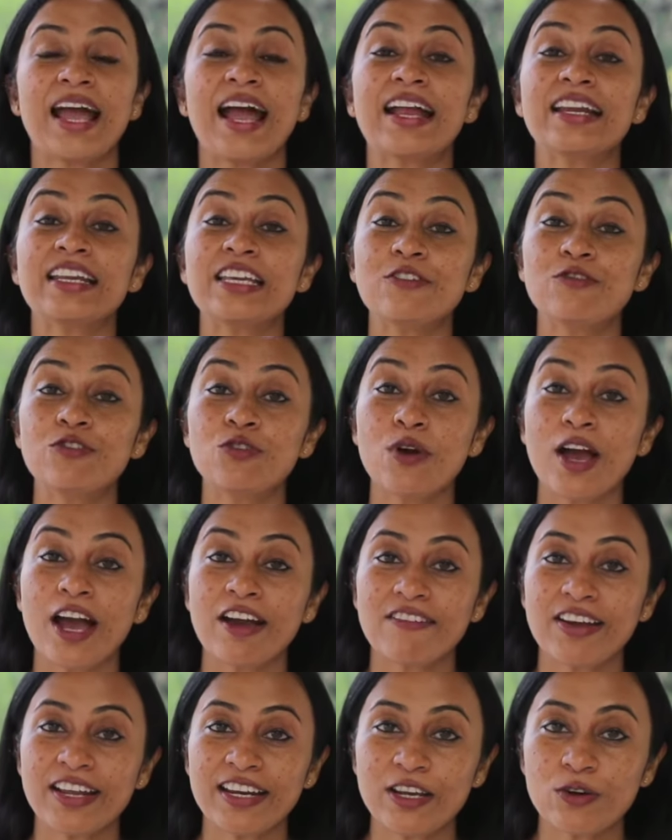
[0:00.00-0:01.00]
And if you
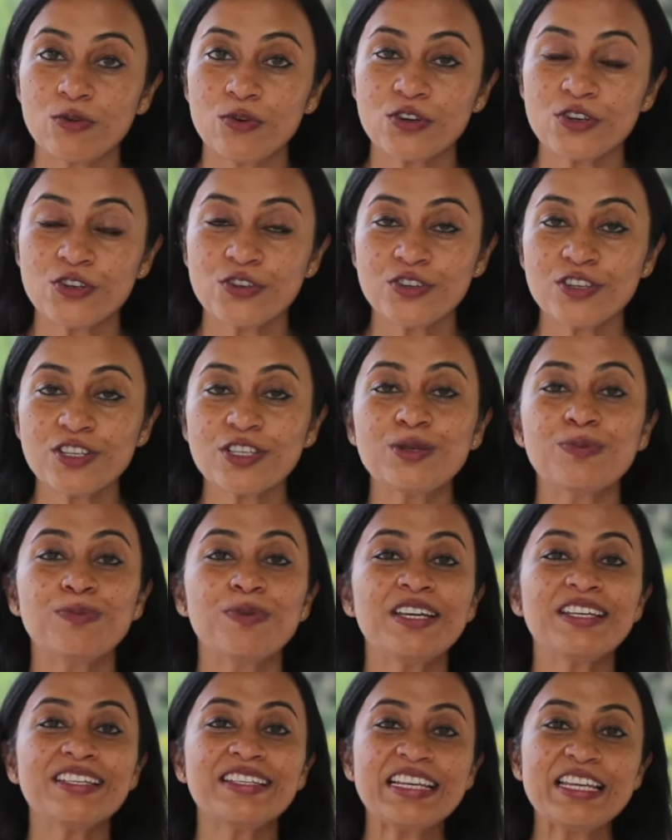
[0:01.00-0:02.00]
have any questions,
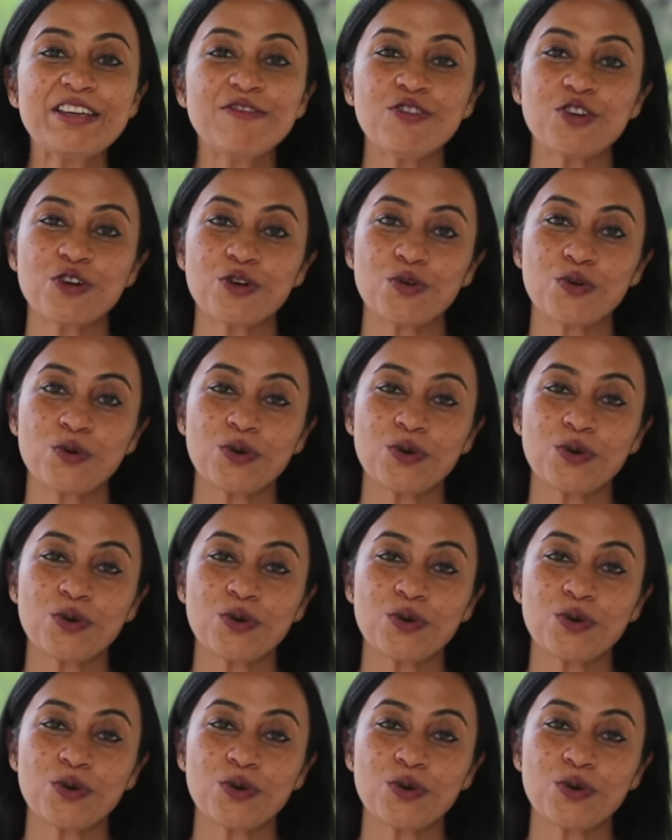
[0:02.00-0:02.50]
please leave your